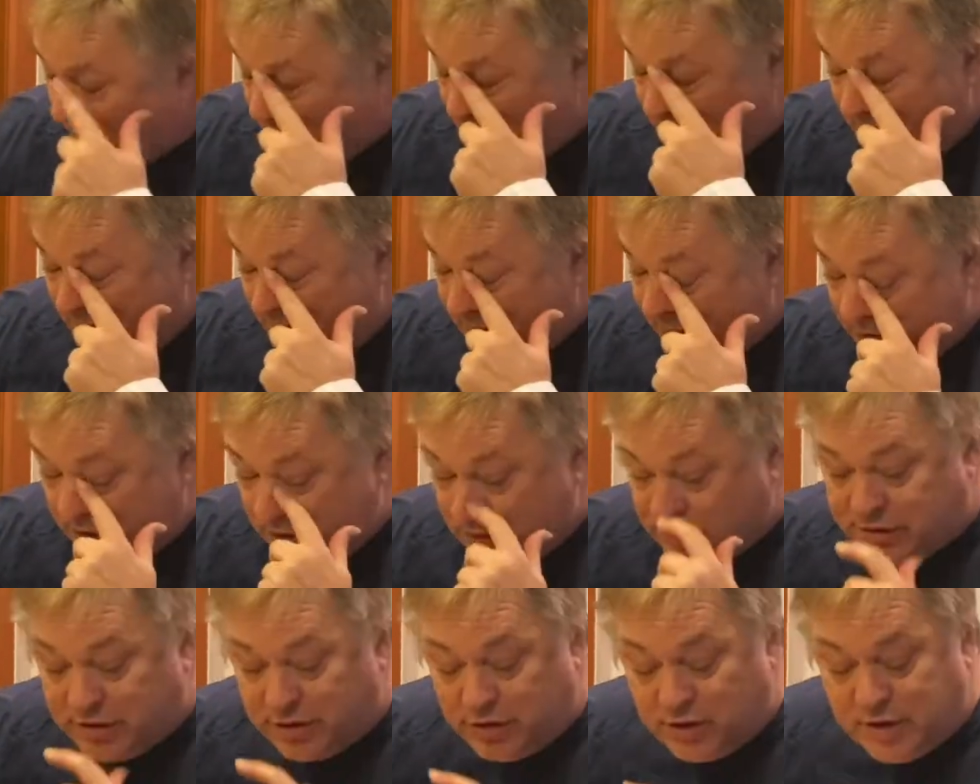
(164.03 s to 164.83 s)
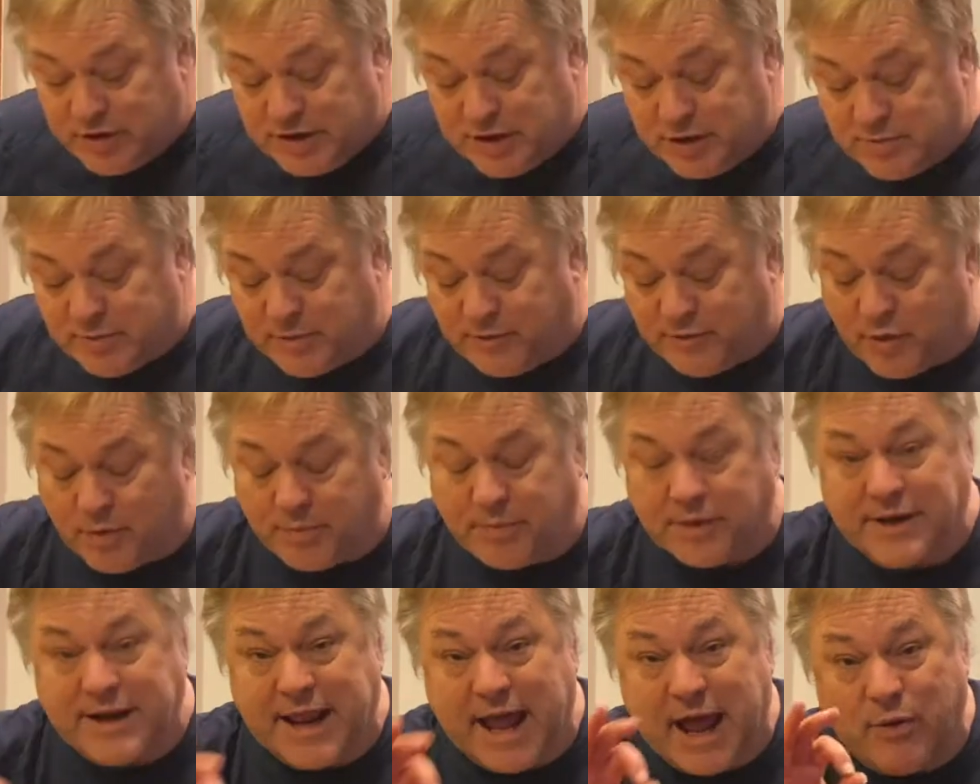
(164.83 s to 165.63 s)
Like we used to do it here before,
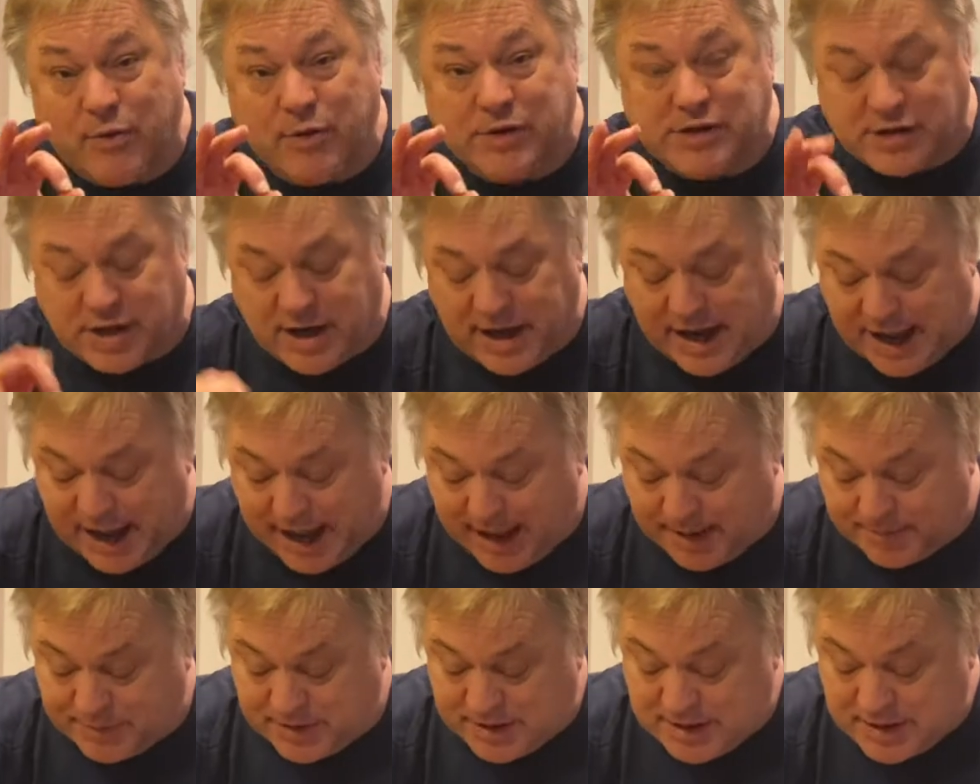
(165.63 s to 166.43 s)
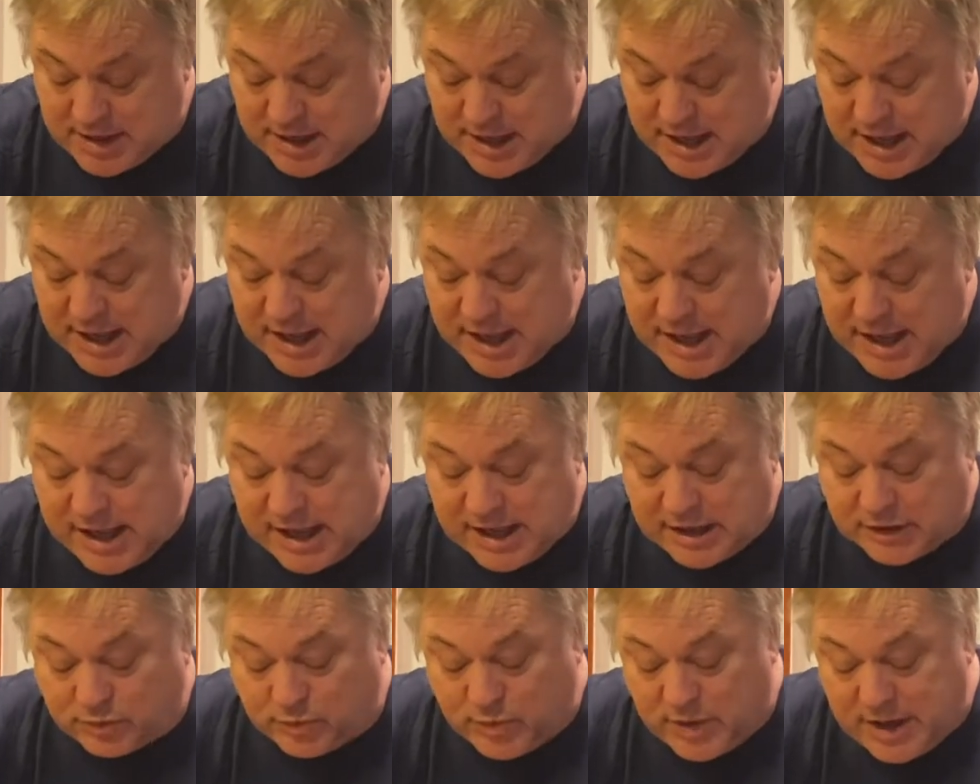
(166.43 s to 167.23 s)
but now what's going to happen
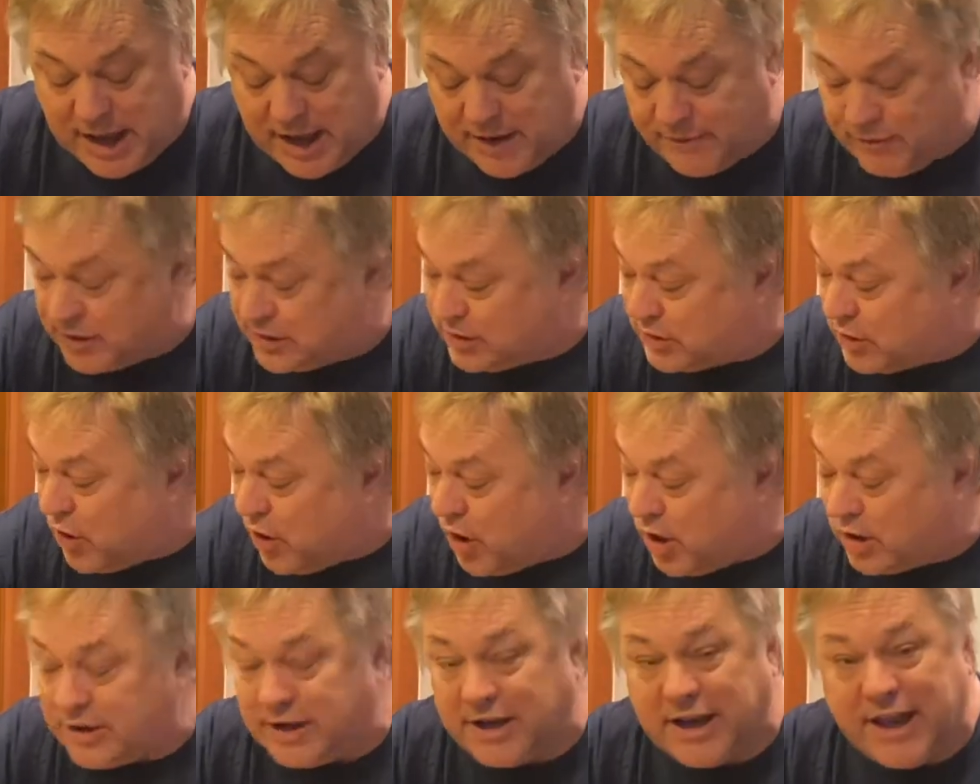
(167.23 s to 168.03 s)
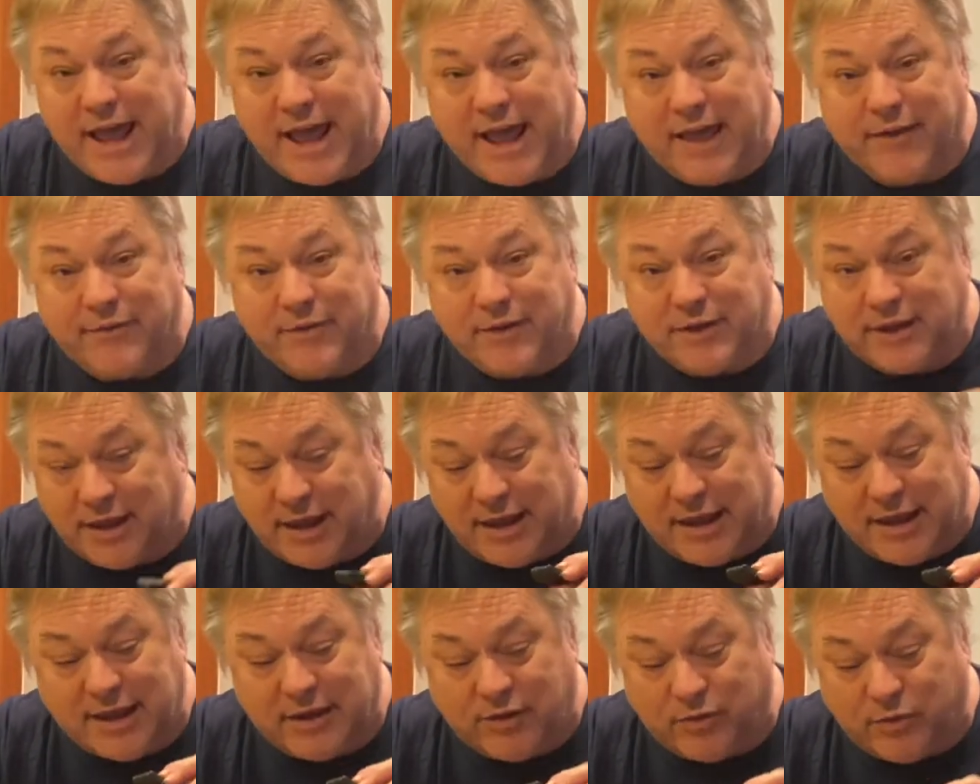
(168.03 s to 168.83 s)
is we have what's called
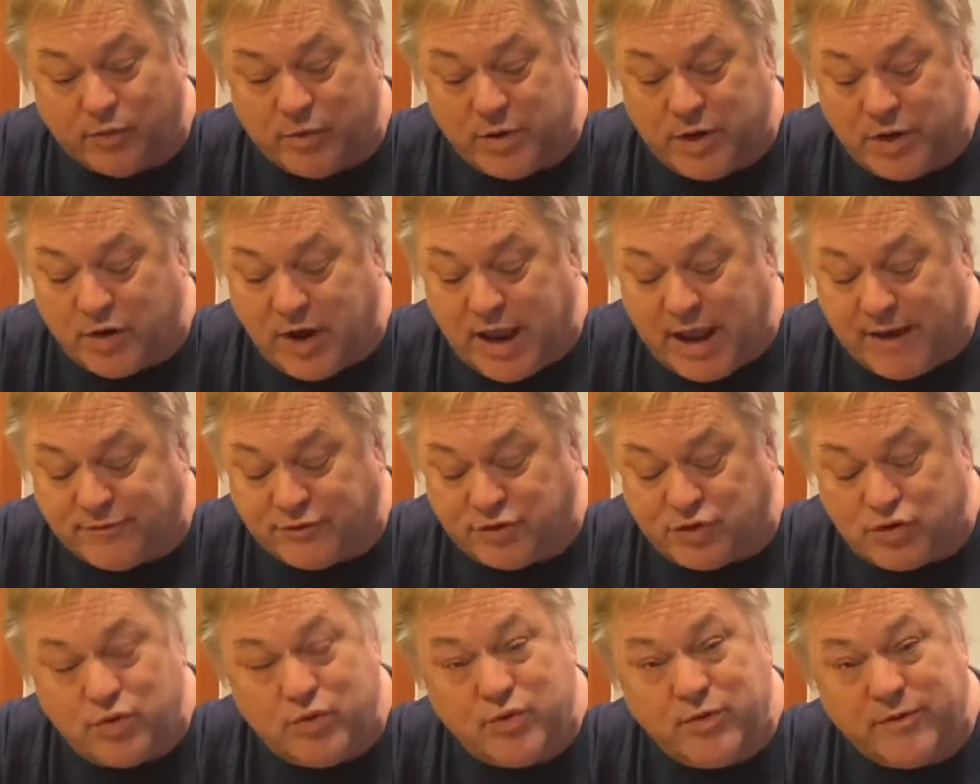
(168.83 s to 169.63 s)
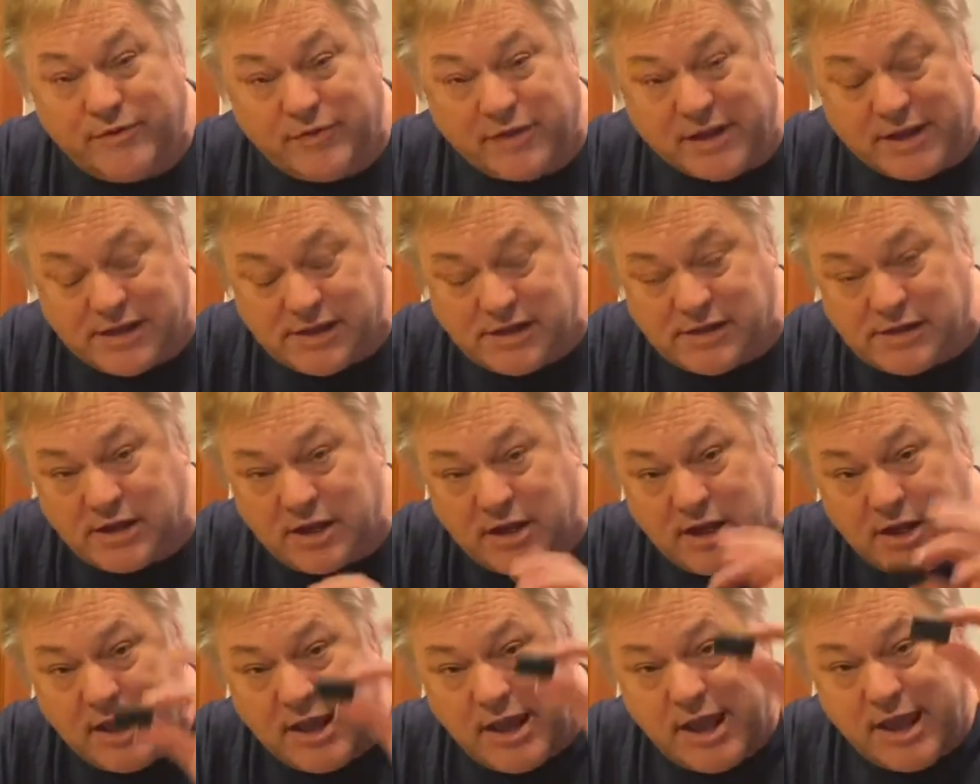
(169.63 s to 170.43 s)
we have two of these.
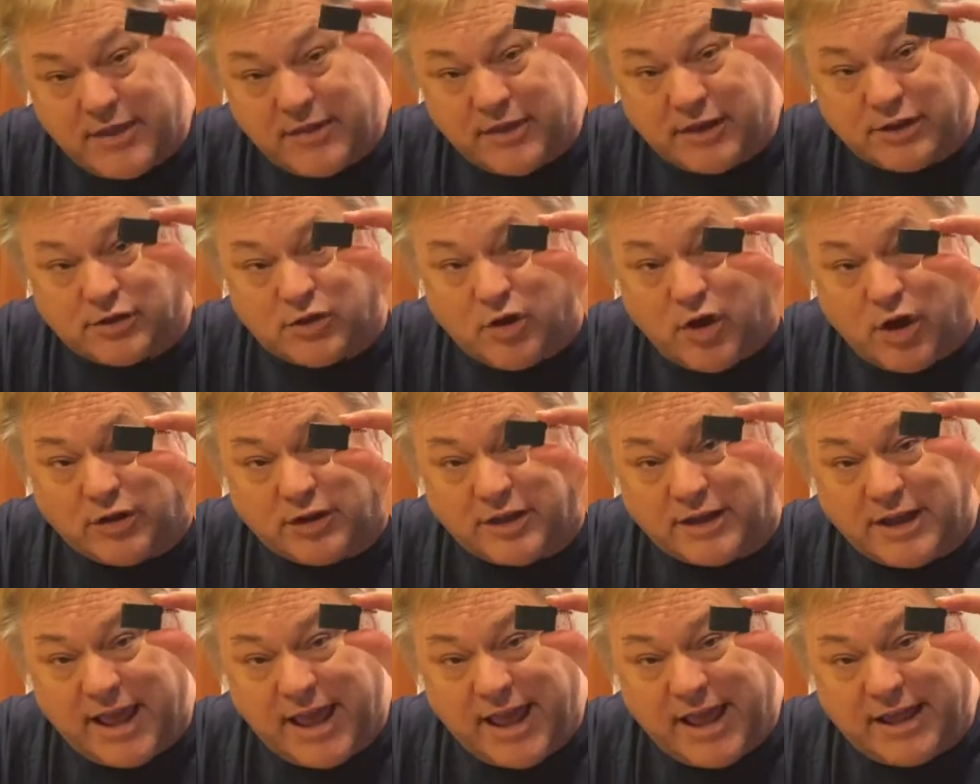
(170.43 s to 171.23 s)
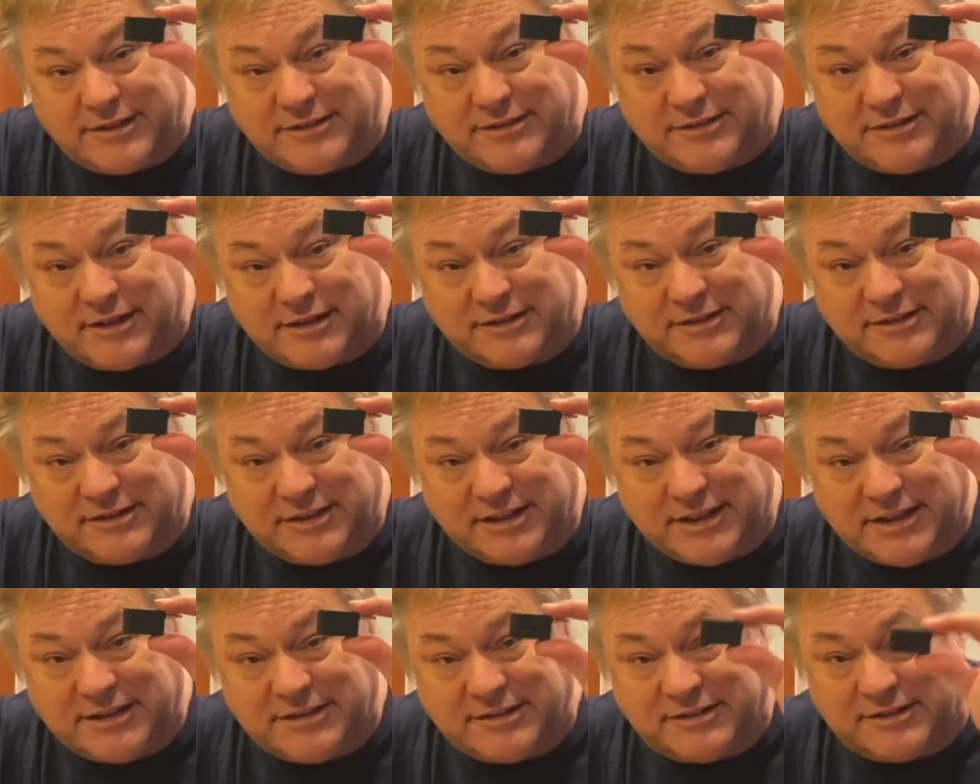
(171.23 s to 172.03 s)
It's called an
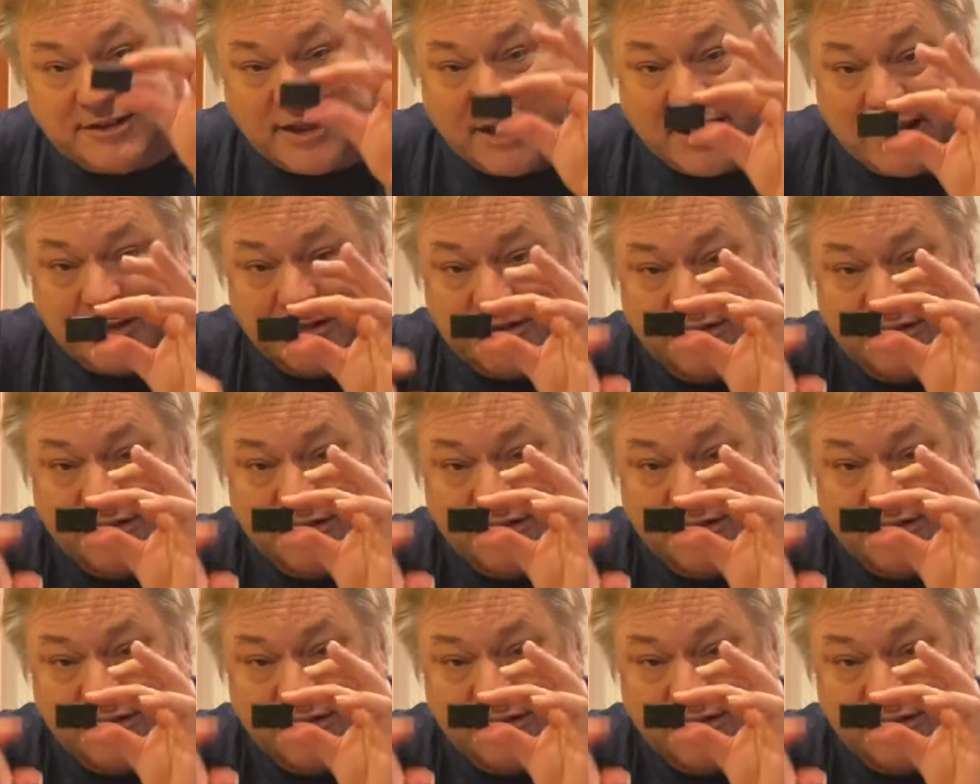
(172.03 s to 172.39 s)
SC6.